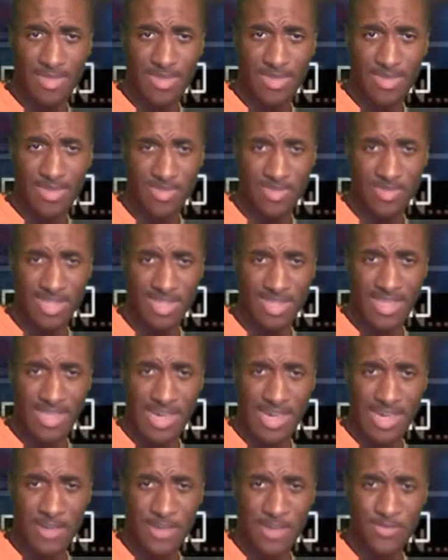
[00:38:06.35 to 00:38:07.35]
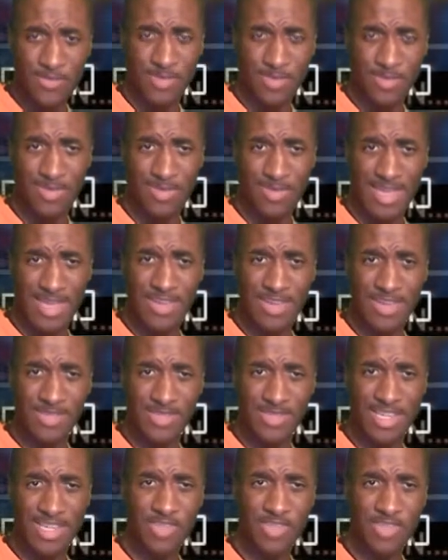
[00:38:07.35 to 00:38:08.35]
You see how the players
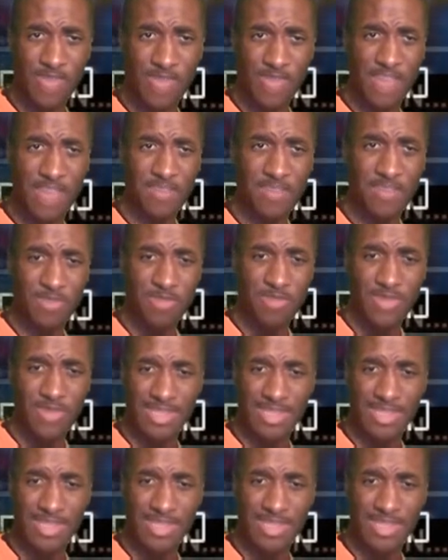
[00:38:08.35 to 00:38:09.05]
get away from you.